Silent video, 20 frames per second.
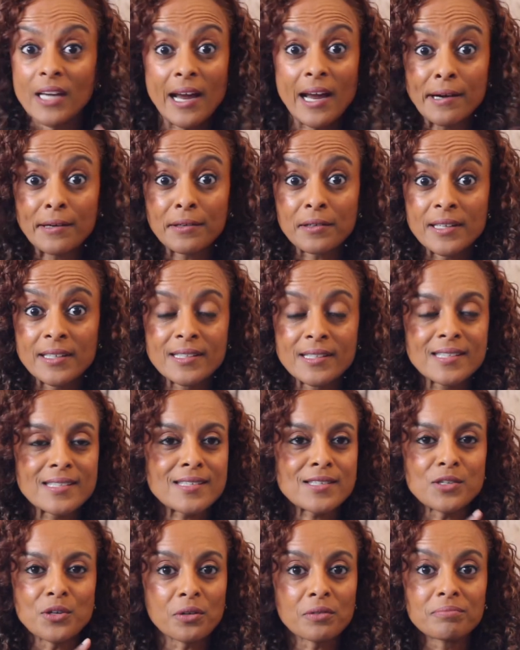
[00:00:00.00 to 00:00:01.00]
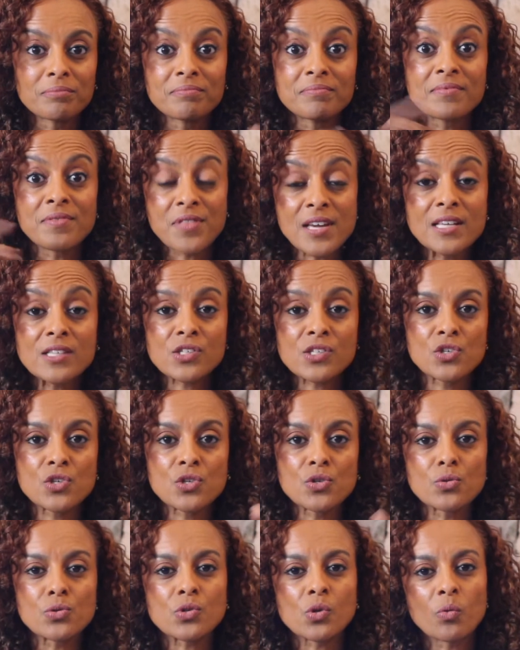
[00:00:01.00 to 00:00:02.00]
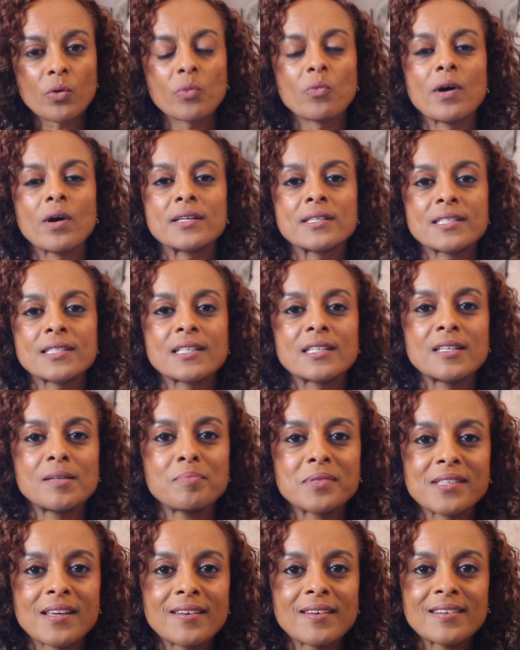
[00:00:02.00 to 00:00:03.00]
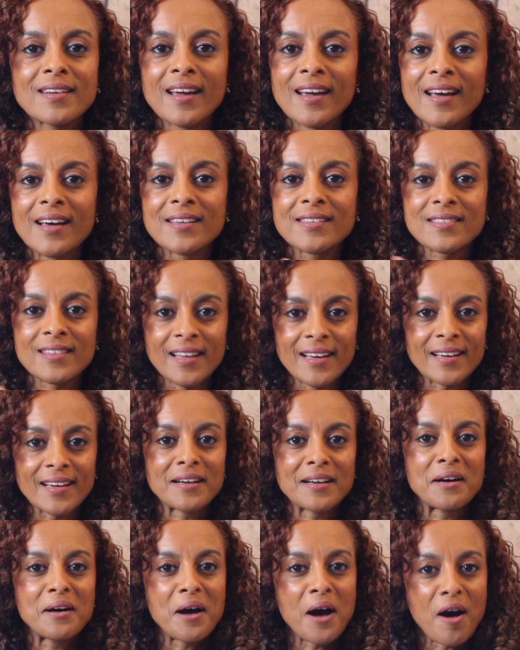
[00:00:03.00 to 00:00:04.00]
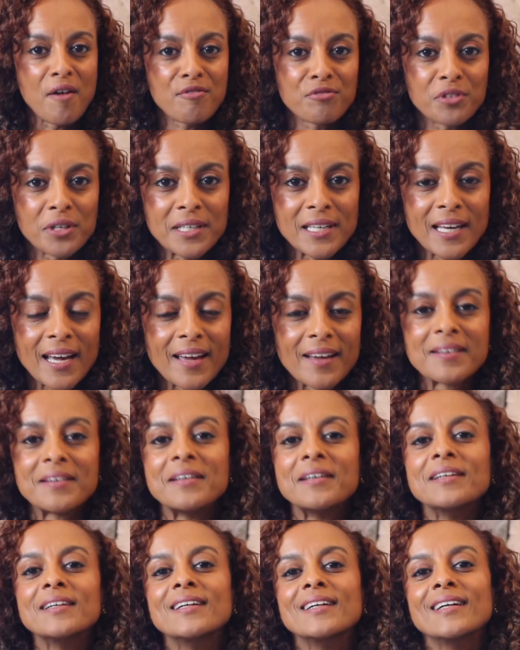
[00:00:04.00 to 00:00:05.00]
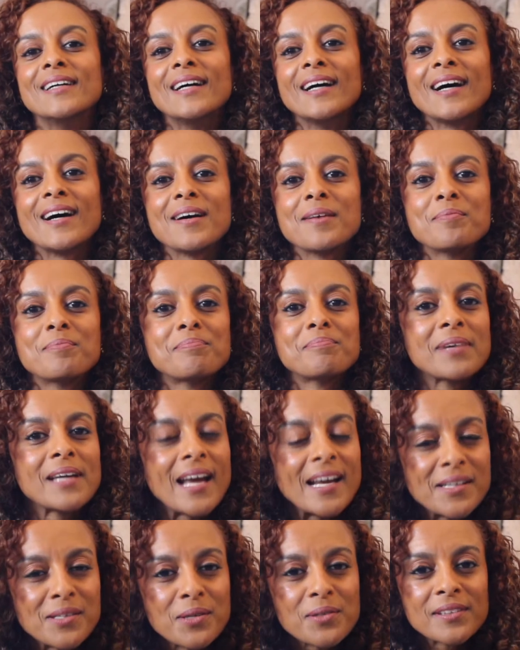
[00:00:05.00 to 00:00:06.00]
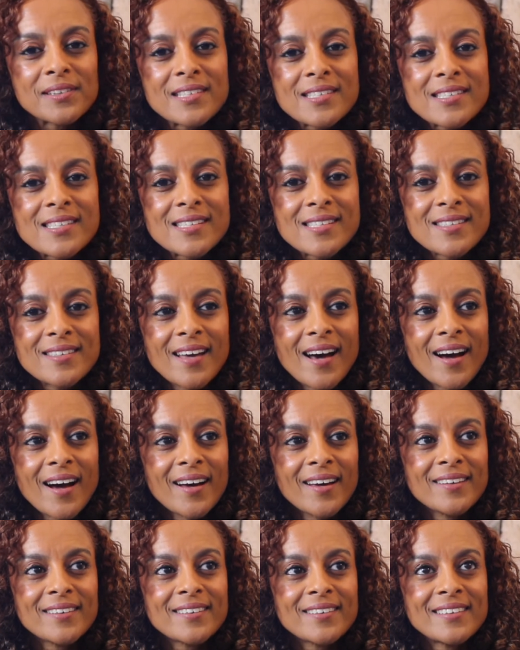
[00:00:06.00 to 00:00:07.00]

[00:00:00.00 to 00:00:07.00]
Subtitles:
errands, your things to do. So we wanted to keep Sunday as like a free day. But I know that this is not